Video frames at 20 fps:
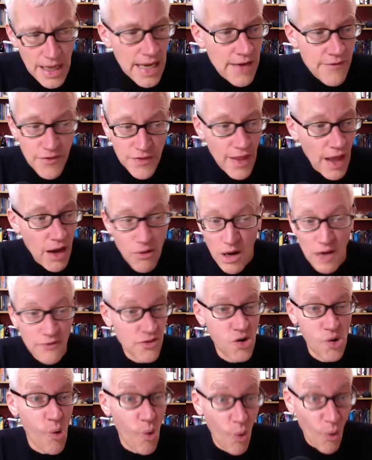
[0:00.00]
Even though,
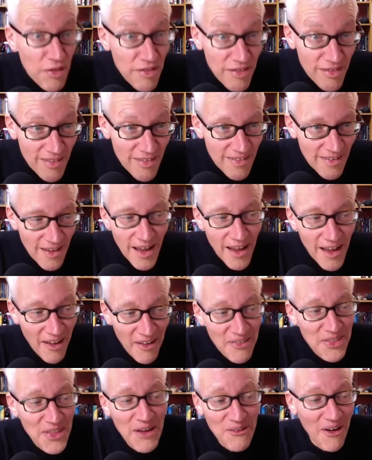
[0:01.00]
of course,
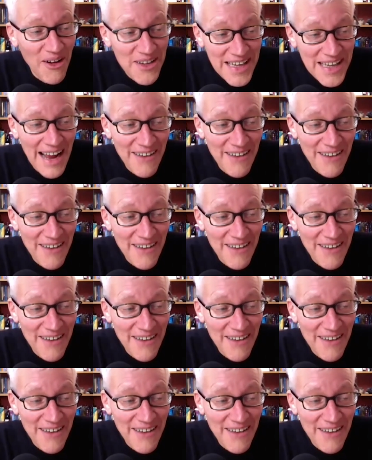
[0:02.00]
there are